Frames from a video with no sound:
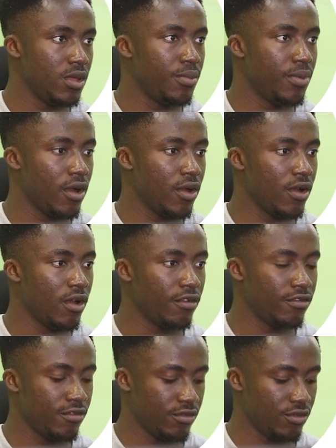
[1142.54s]
a
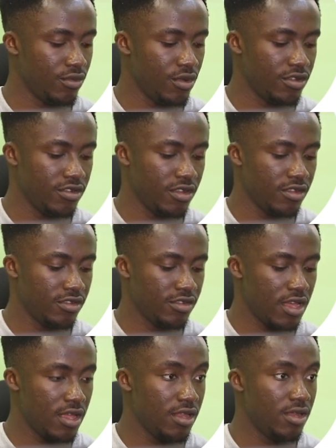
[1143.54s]
paragraph which says
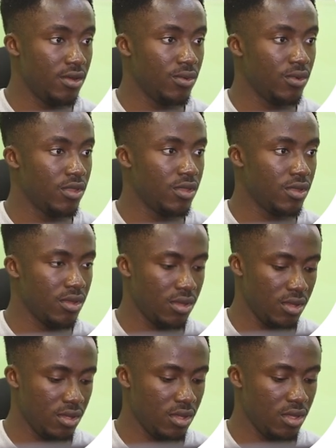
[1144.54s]
sign in
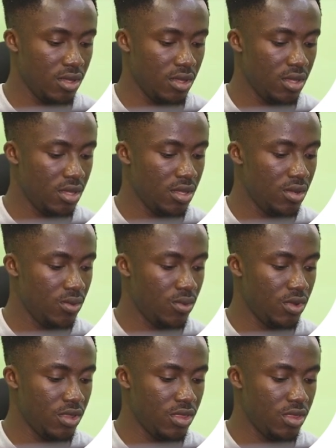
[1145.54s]

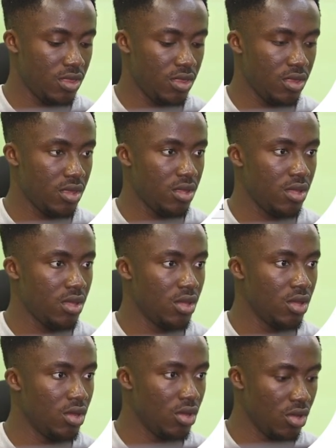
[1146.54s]
with
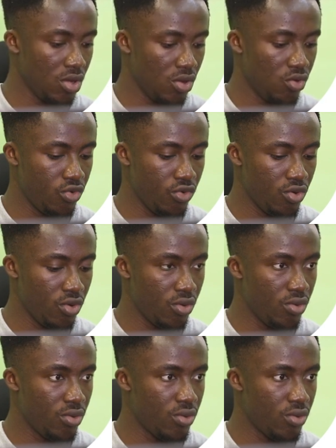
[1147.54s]
Google.